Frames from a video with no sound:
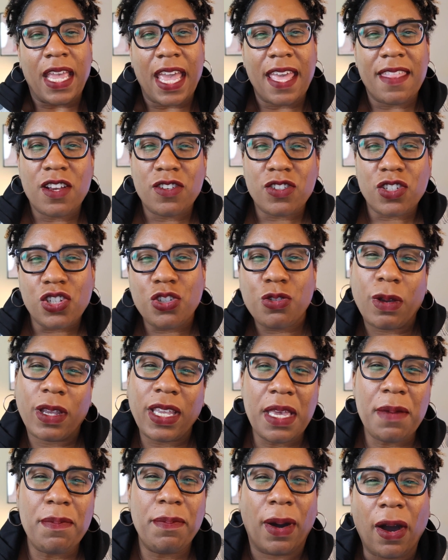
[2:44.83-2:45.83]
And there's a
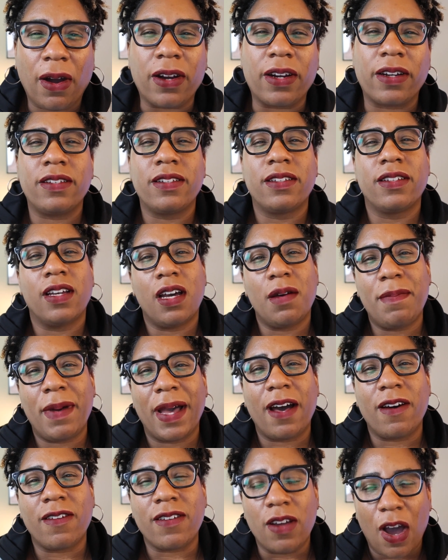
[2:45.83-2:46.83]
tricky part
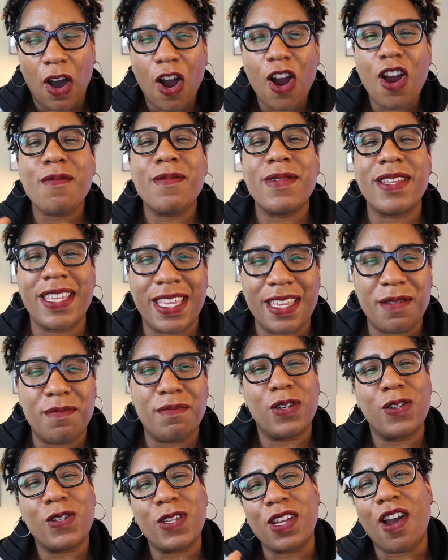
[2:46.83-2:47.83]
about harmony and
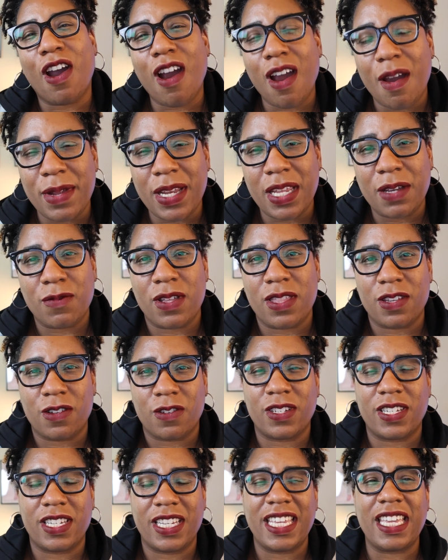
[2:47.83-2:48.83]
building harmony with
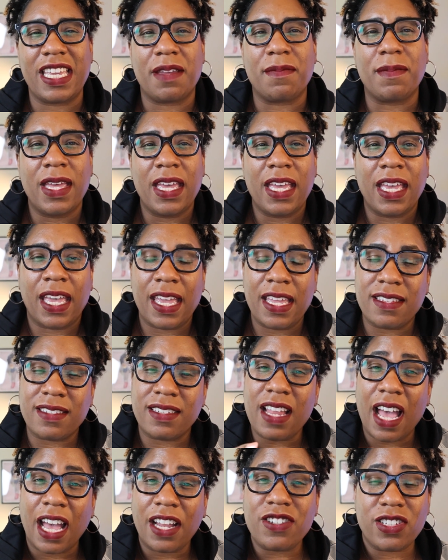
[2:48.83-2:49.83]
your team. It's
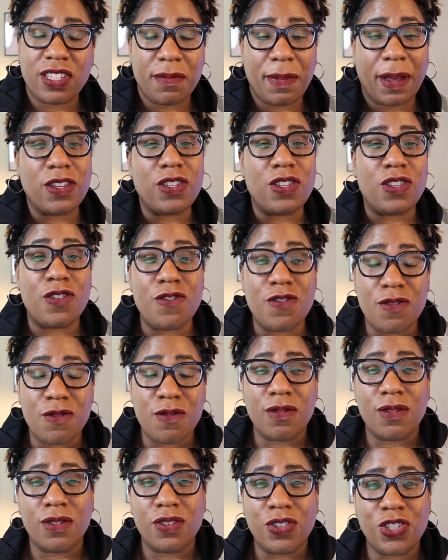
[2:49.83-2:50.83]
not just about
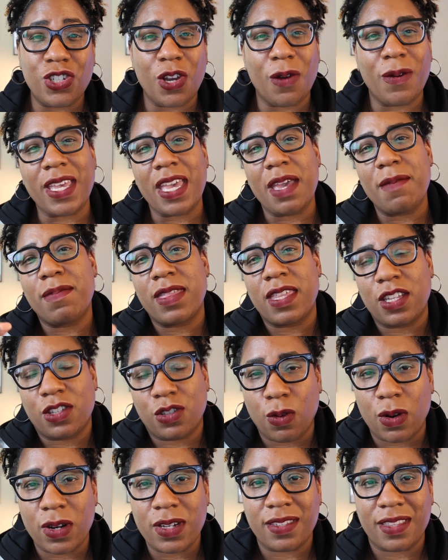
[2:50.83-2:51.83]
you showing empathy
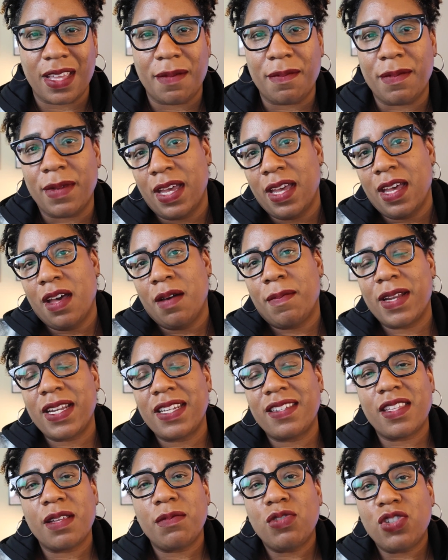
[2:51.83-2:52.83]
towards them, but
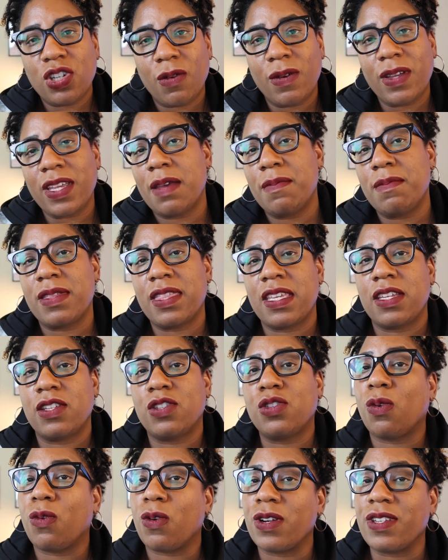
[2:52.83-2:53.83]
it's them showing empathy
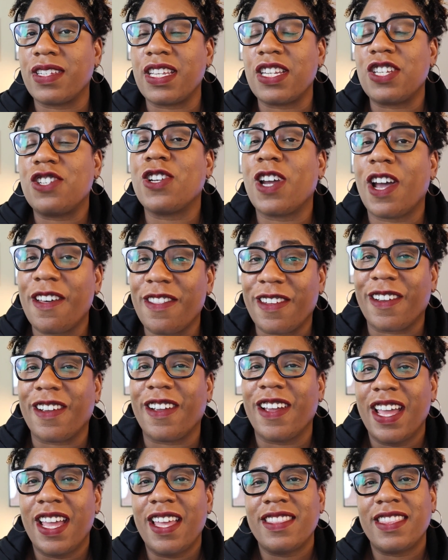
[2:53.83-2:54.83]
towards each other
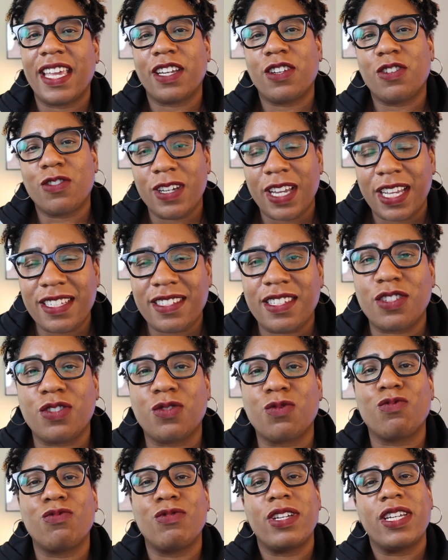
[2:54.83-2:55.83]
that creates this
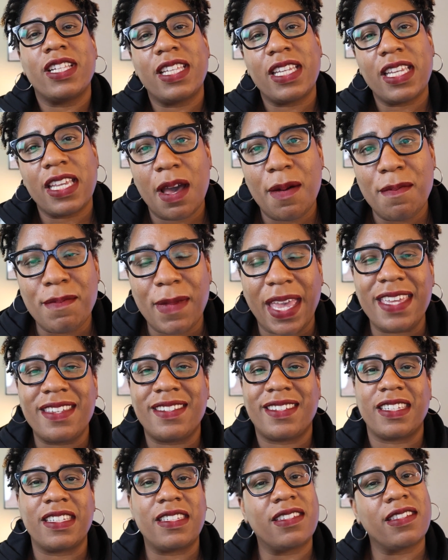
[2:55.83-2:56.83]
really
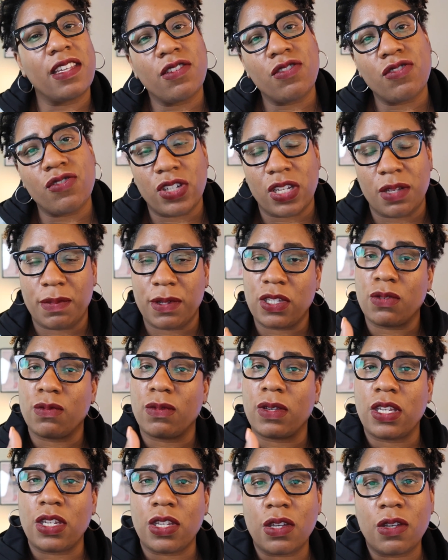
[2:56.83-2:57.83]
amazing synergy
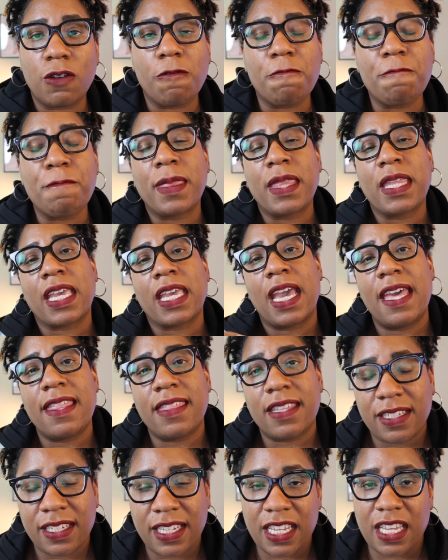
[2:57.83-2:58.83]
between you and
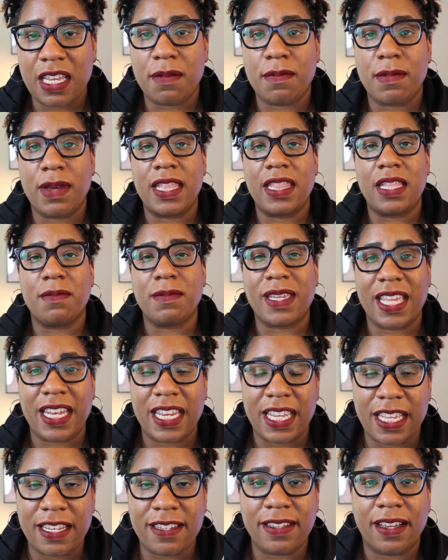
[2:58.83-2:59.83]
the team and them
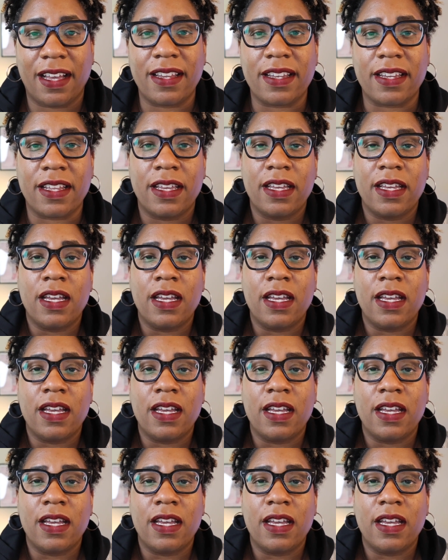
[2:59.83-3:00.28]
getting it done.